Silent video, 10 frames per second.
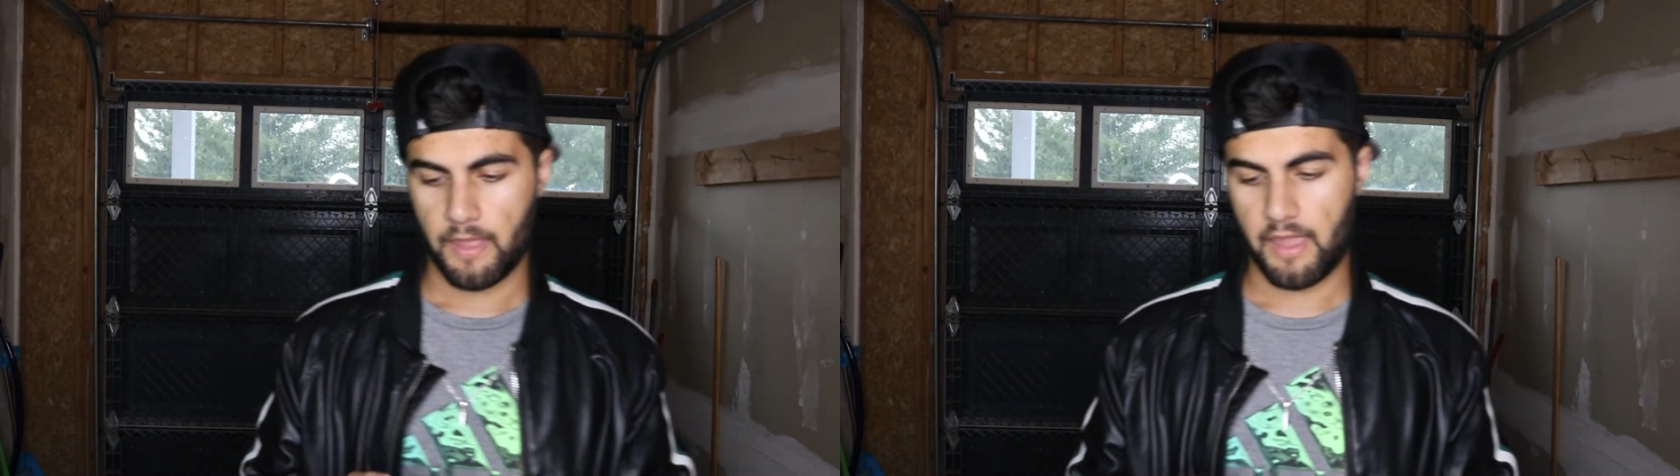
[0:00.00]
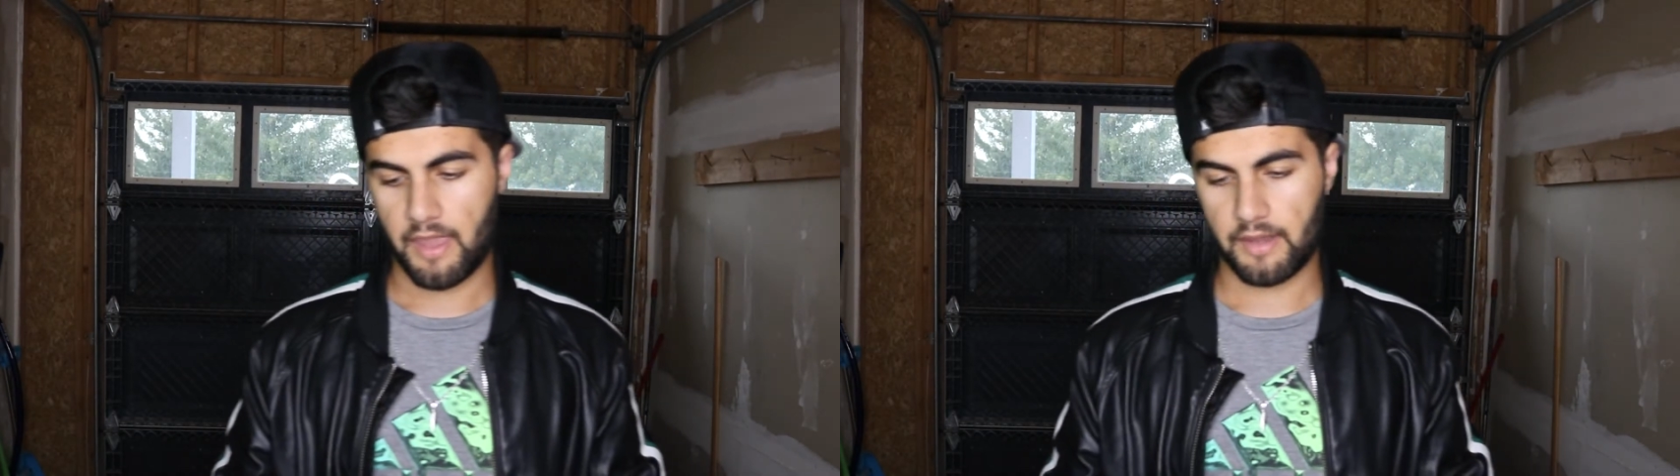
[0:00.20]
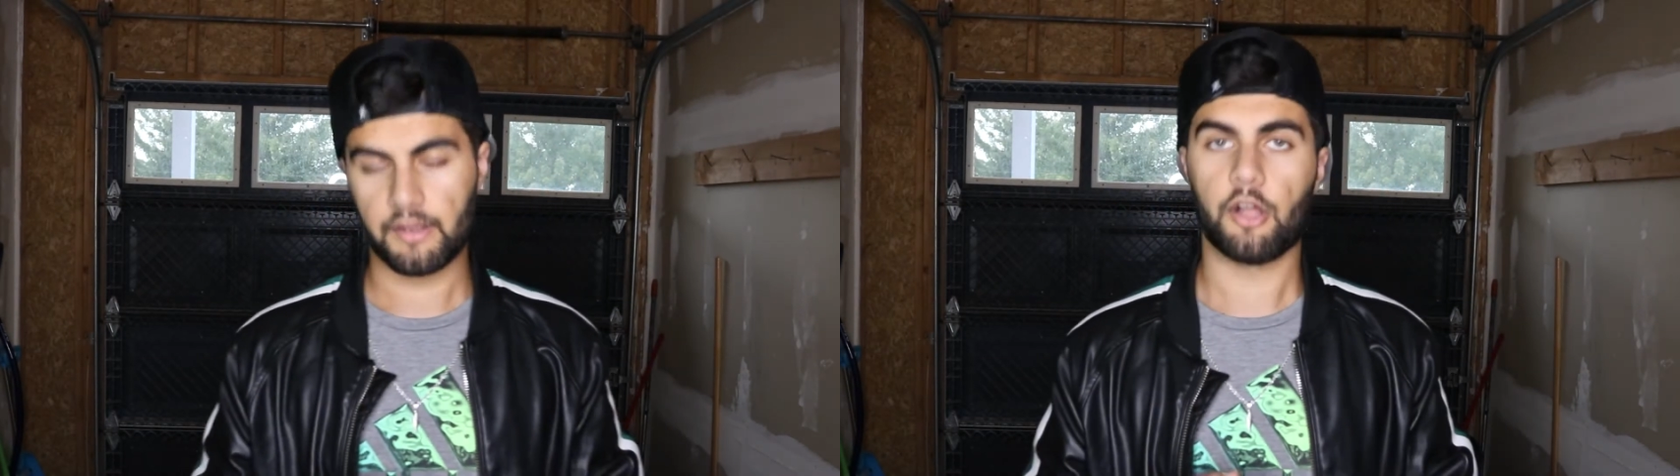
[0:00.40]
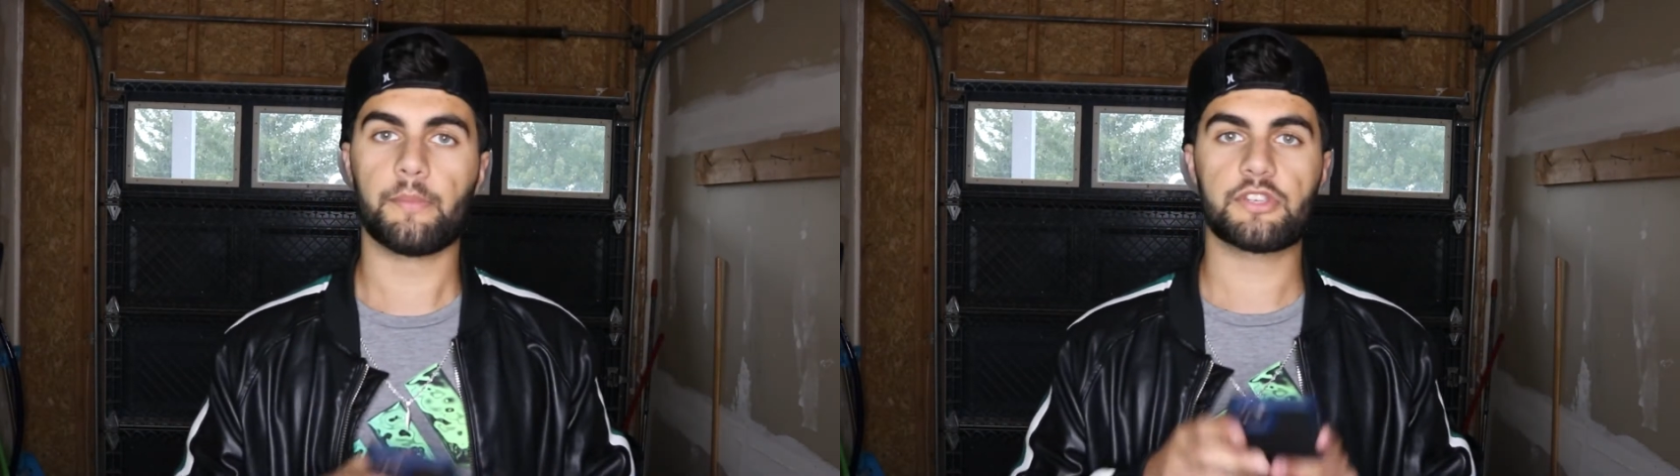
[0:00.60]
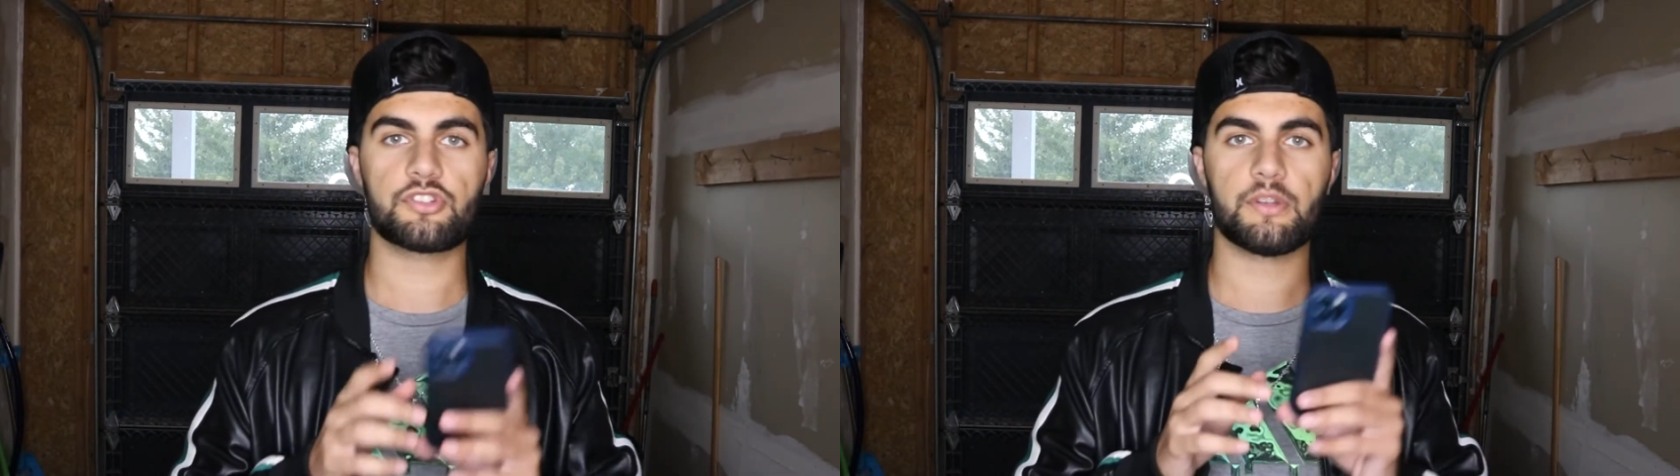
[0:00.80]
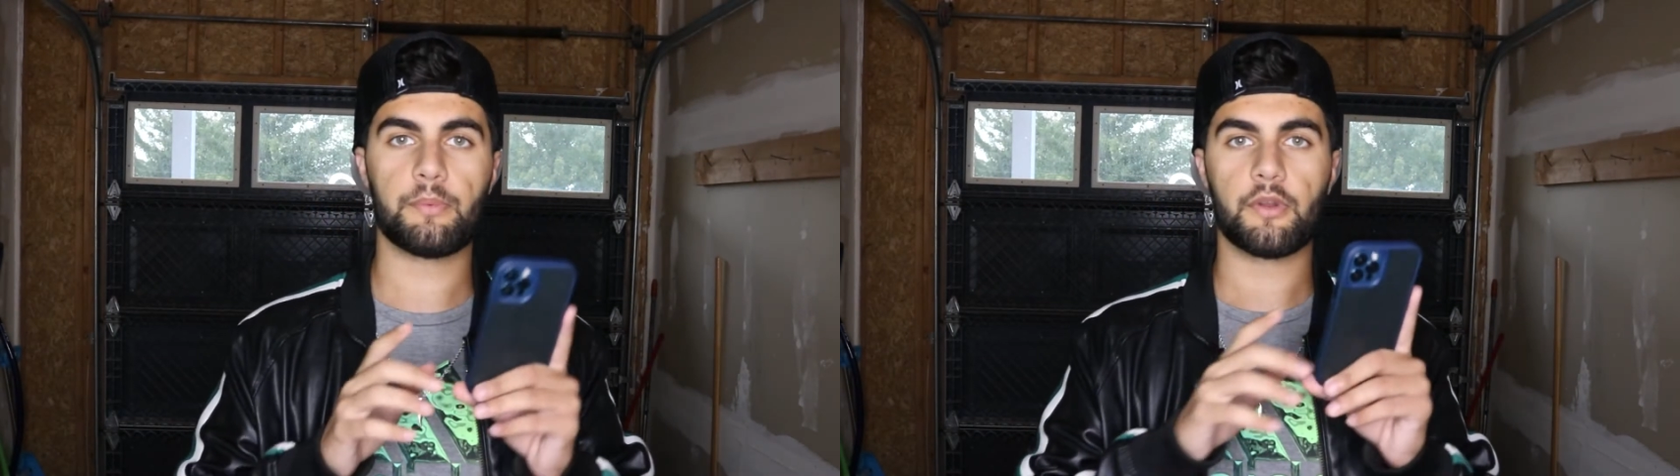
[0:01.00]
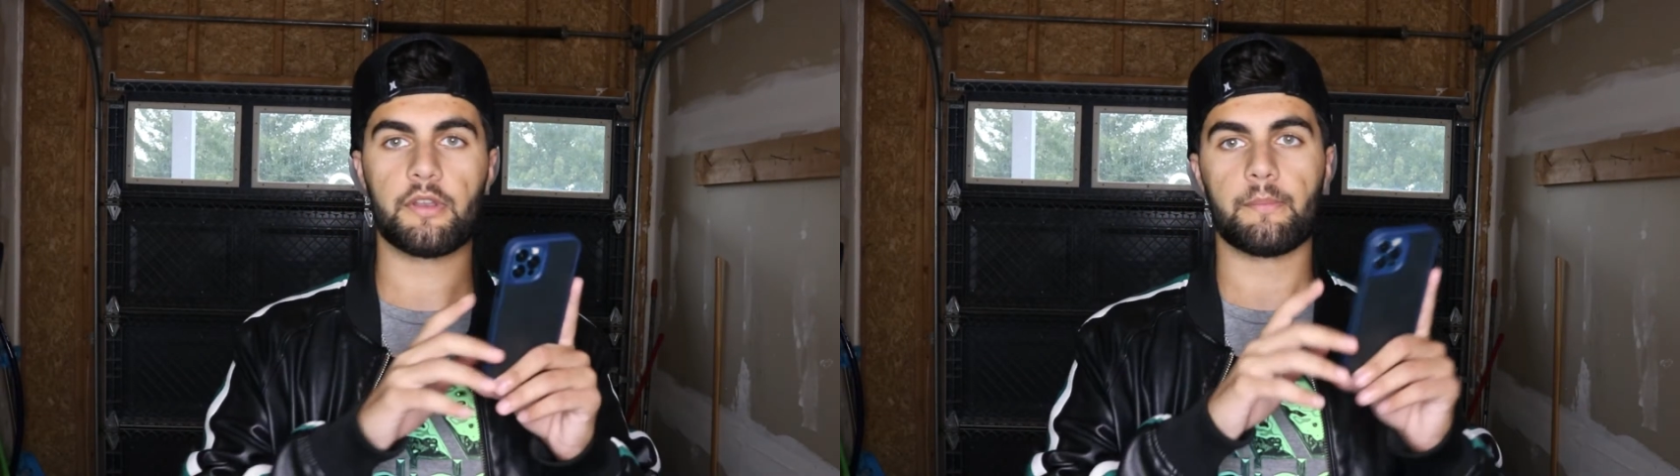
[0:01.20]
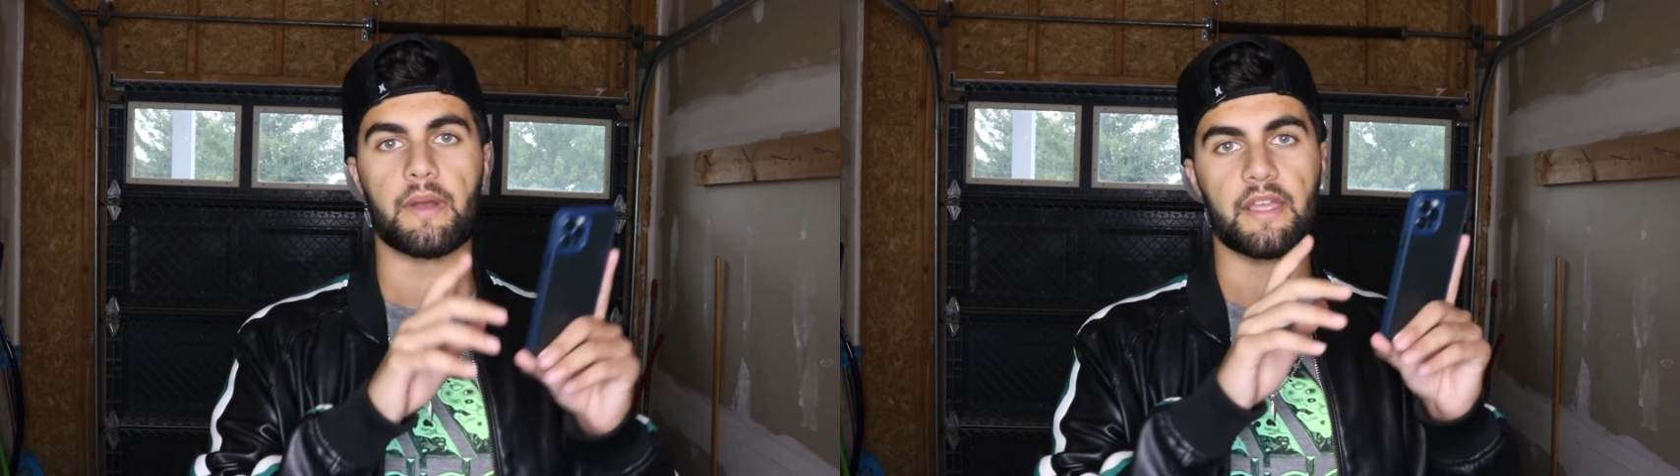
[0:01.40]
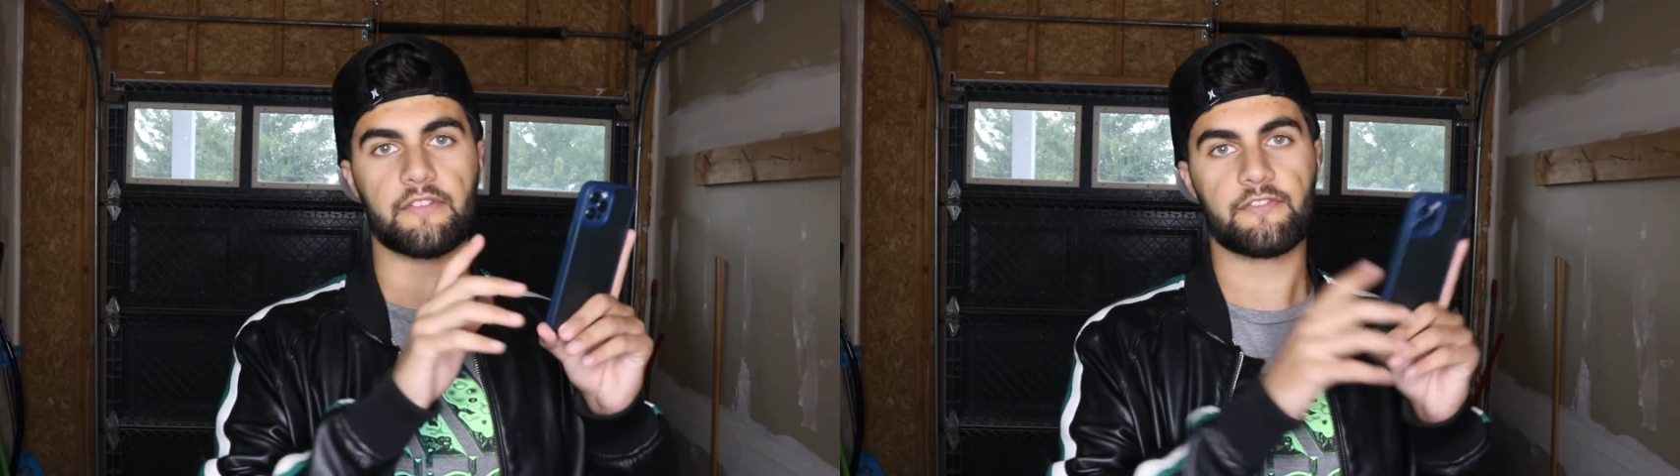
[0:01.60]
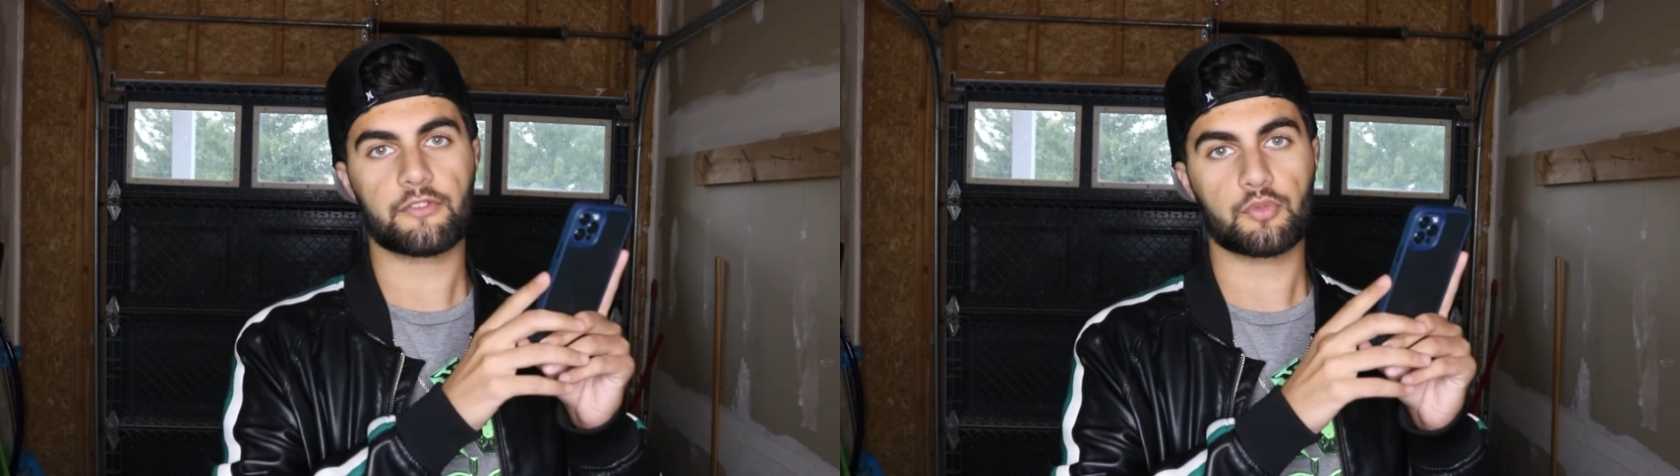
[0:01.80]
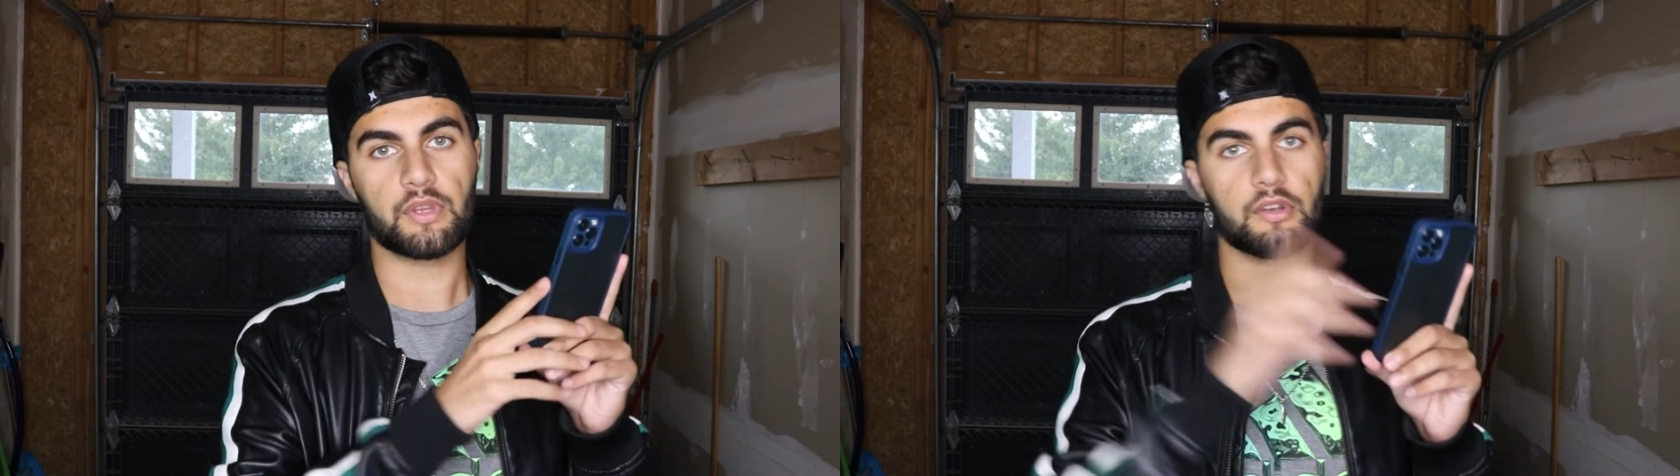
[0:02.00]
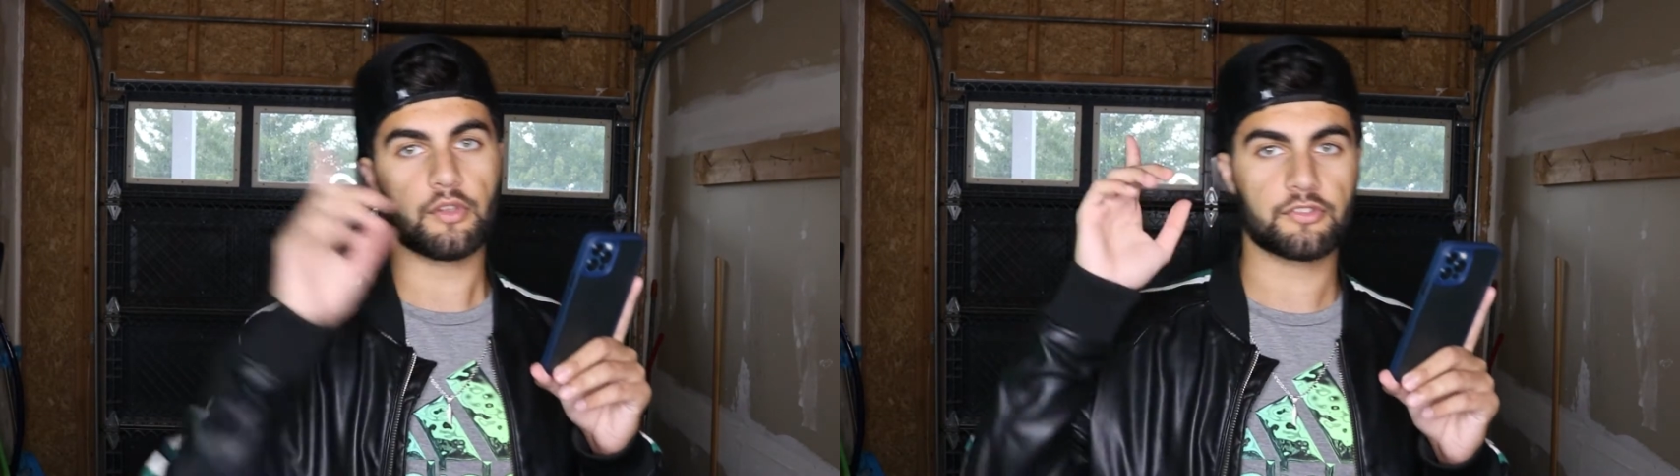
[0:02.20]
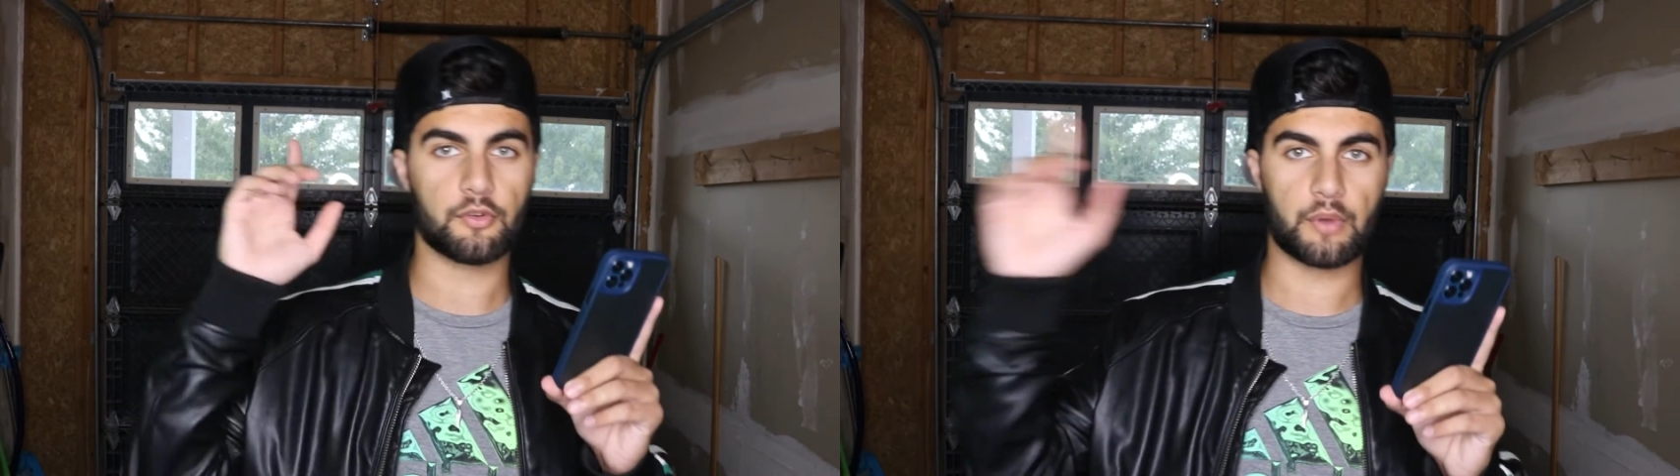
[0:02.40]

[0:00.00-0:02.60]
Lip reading: And I'll make sure to put my screen also